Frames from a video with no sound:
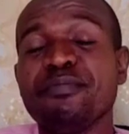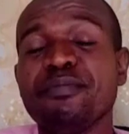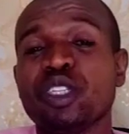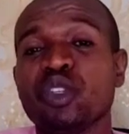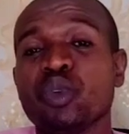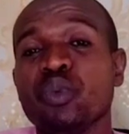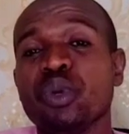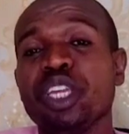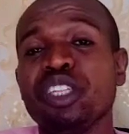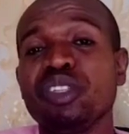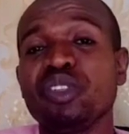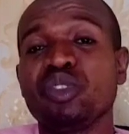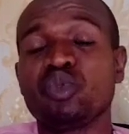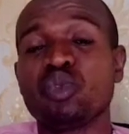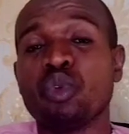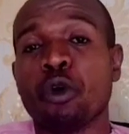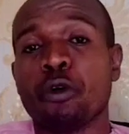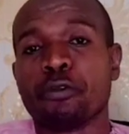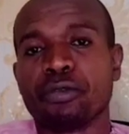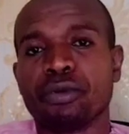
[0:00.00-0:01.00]
between
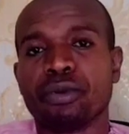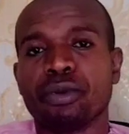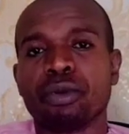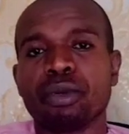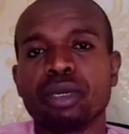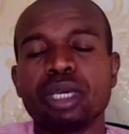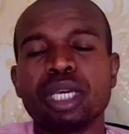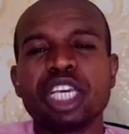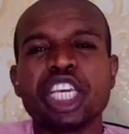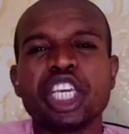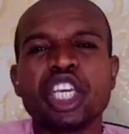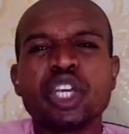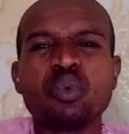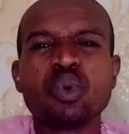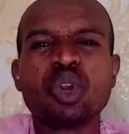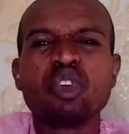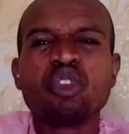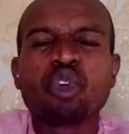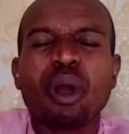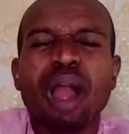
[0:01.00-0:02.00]
two of you, he
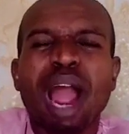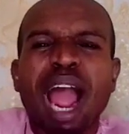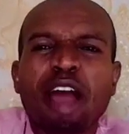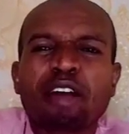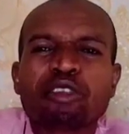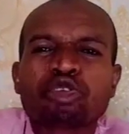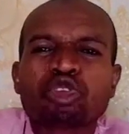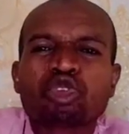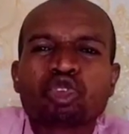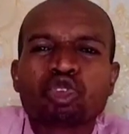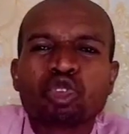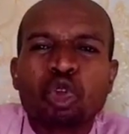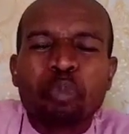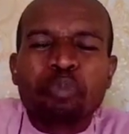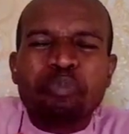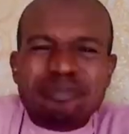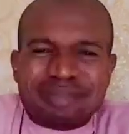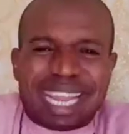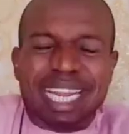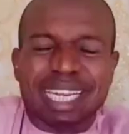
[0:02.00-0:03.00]
will not have
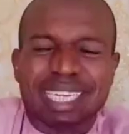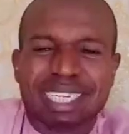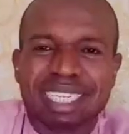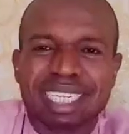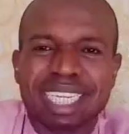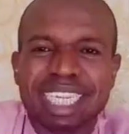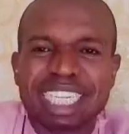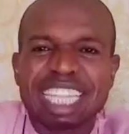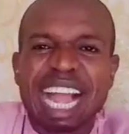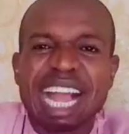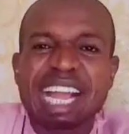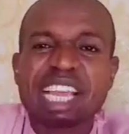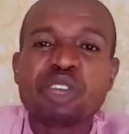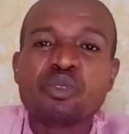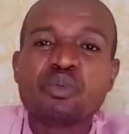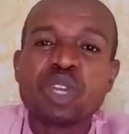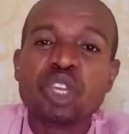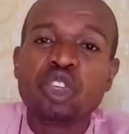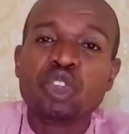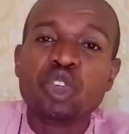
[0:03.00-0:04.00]
something that he
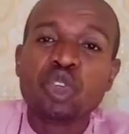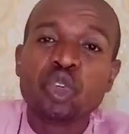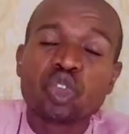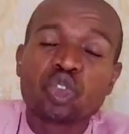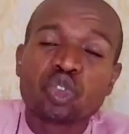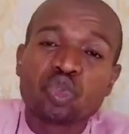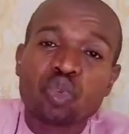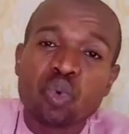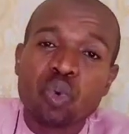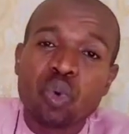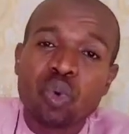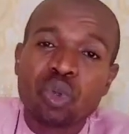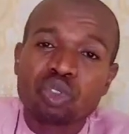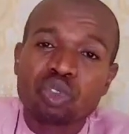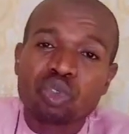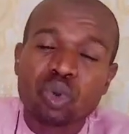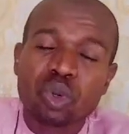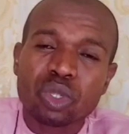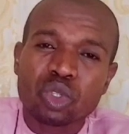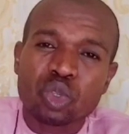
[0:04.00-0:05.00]
will use to
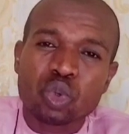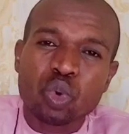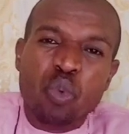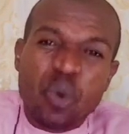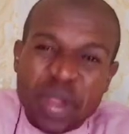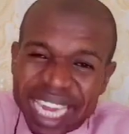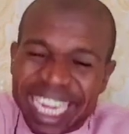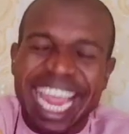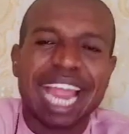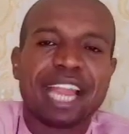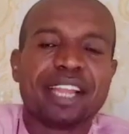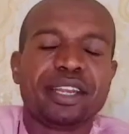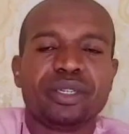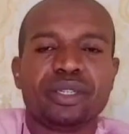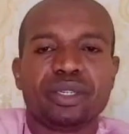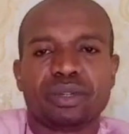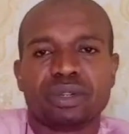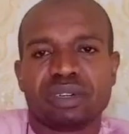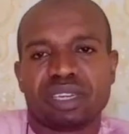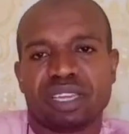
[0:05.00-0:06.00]
wicked
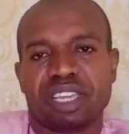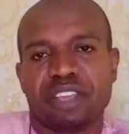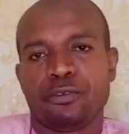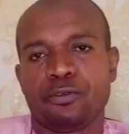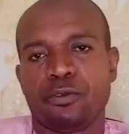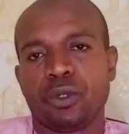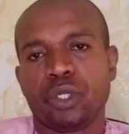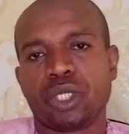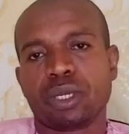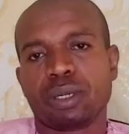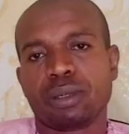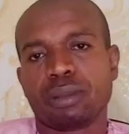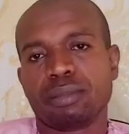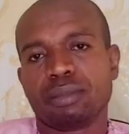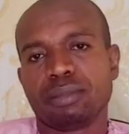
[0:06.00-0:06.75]
you in future.